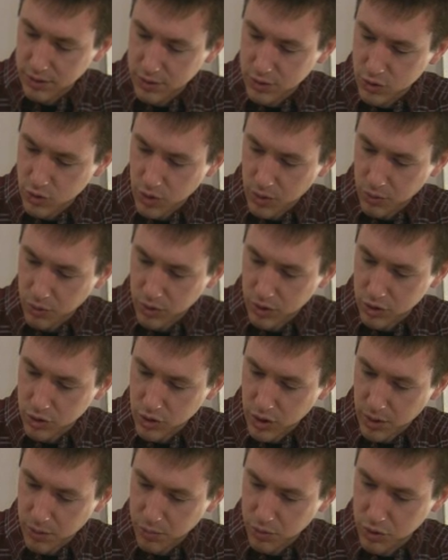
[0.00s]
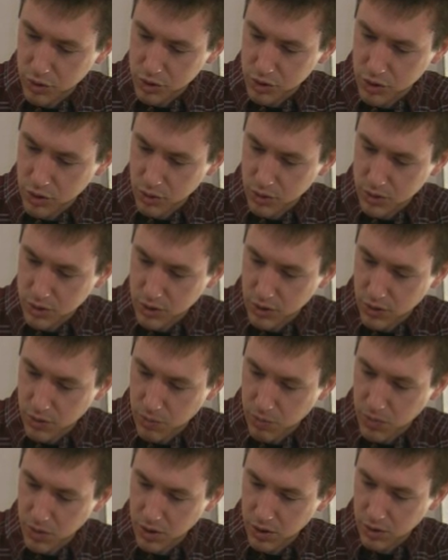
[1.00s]
so I'm going to try to push those into the
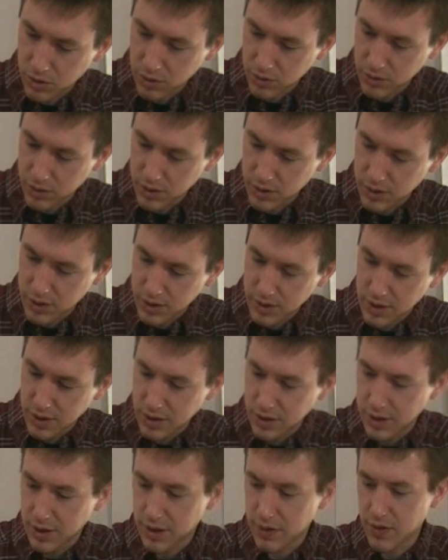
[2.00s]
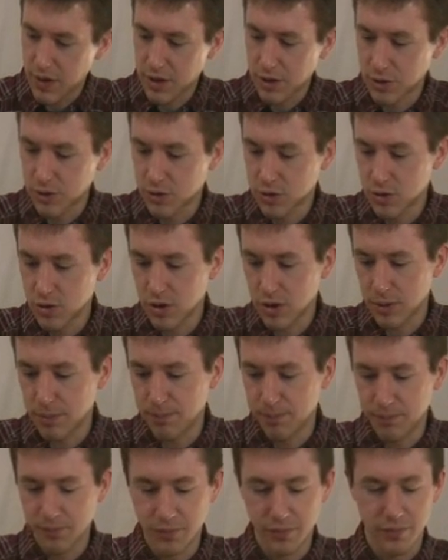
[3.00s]
middle, and that looks good.
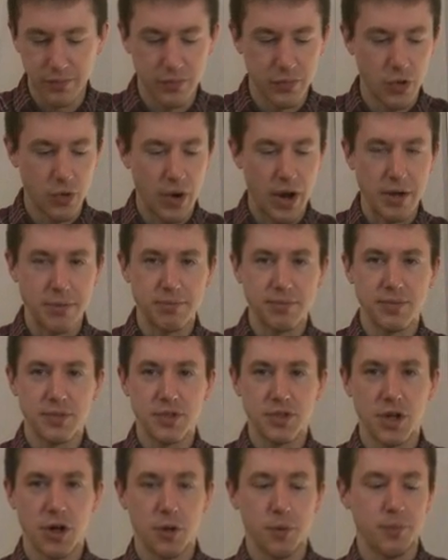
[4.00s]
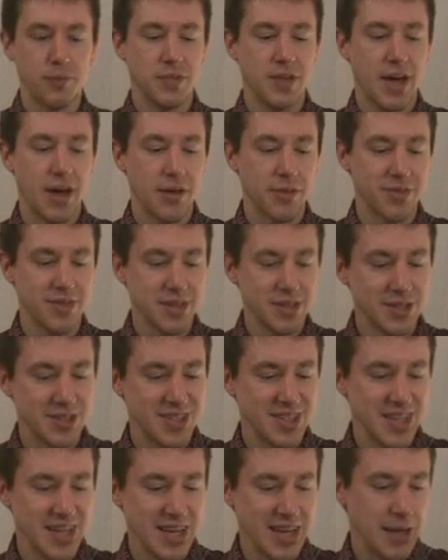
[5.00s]
Alright, so now this
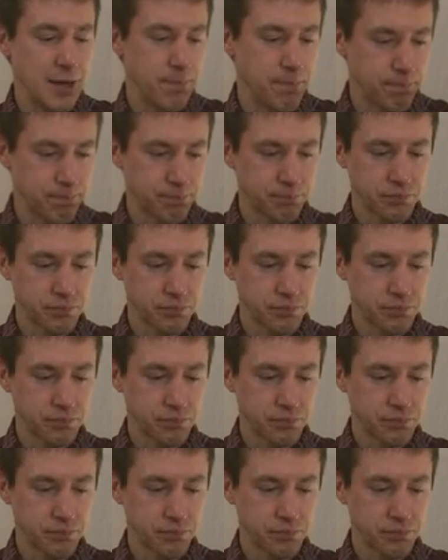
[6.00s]
tea,